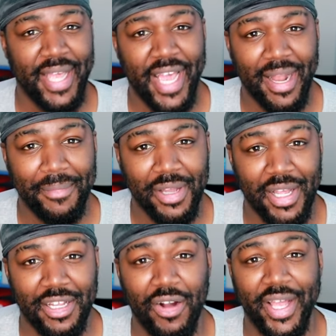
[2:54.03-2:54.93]
and I'm
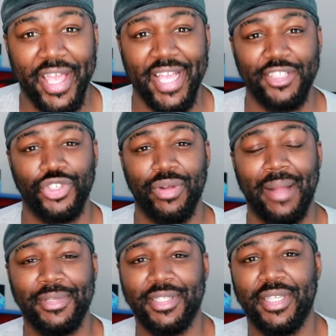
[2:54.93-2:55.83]
gonna go ahead and
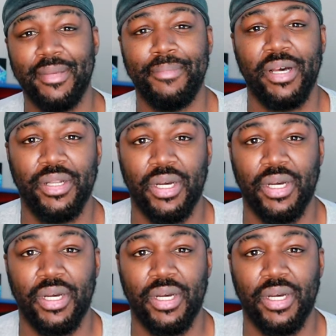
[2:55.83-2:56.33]
scrap the seatbelt